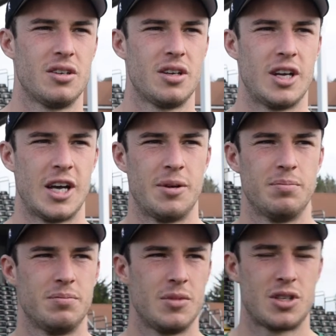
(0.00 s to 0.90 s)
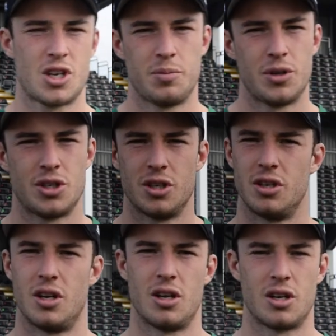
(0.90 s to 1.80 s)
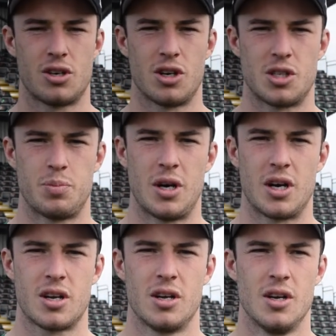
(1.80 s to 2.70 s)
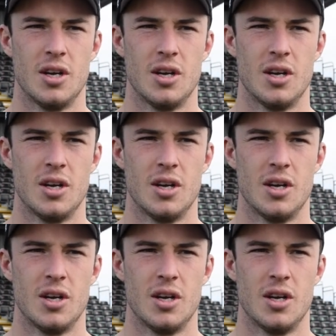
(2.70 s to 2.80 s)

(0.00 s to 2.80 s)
It's competition across the park.